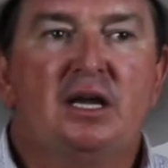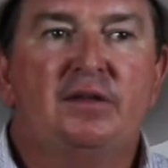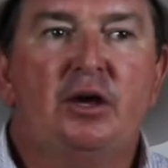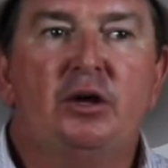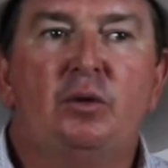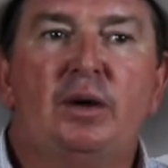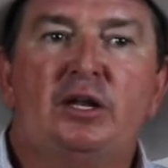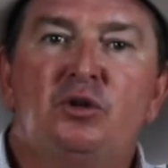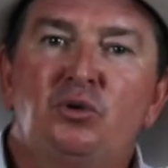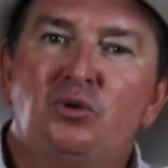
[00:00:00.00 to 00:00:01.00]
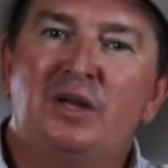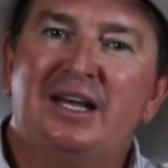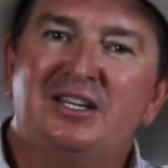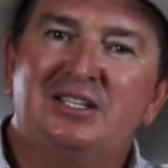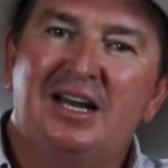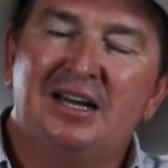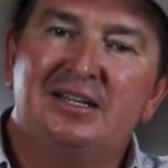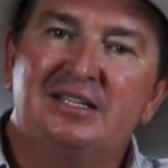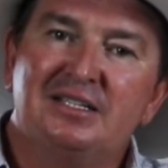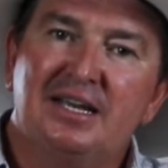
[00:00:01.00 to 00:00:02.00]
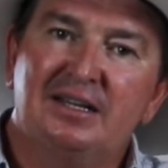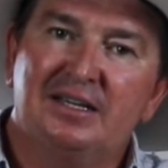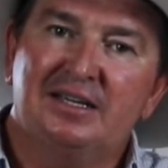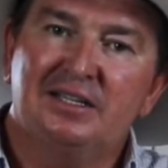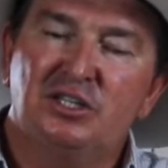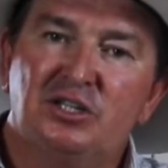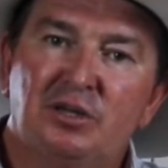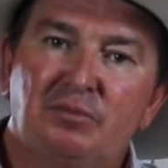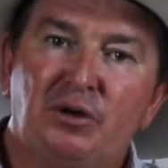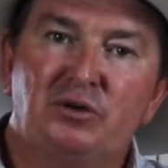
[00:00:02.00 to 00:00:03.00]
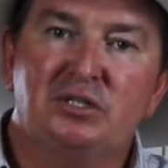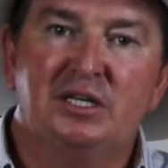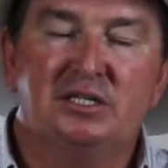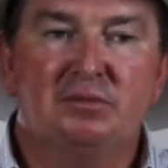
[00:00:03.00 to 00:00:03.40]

The only way to do that is to understand the conditioning process.